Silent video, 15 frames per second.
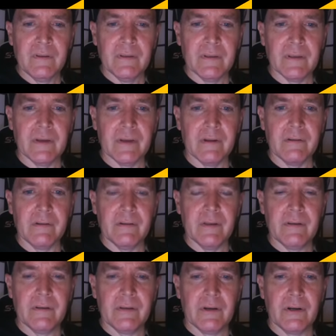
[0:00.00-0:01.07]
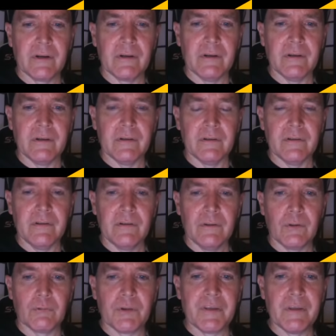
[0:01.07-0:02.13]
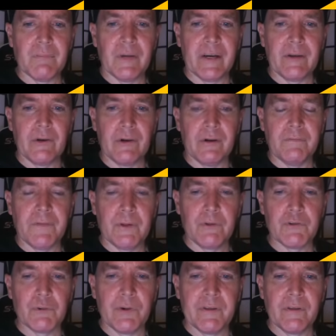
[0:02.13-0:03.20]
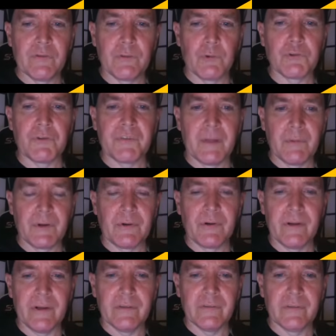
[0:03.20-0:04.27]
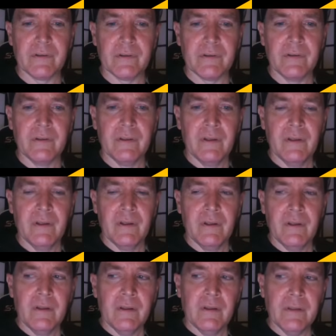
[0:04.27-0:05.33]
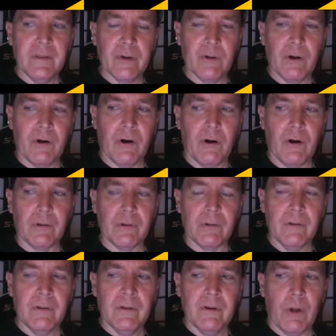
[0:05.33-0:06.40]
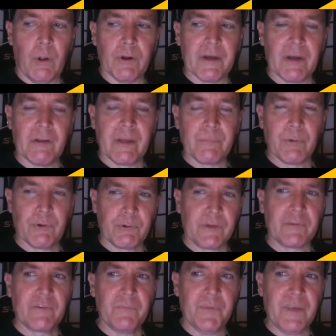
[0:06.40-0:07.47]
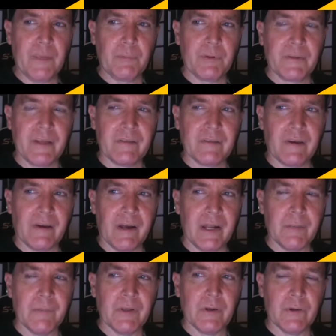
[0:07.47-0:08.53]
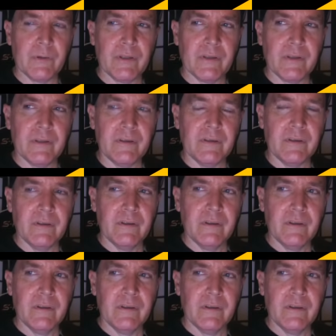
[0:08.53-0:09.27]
and and young uh Ulrike Meinhof, you know, joined the Social Democrats and you know all all kind of like progressive people at that time. You know, they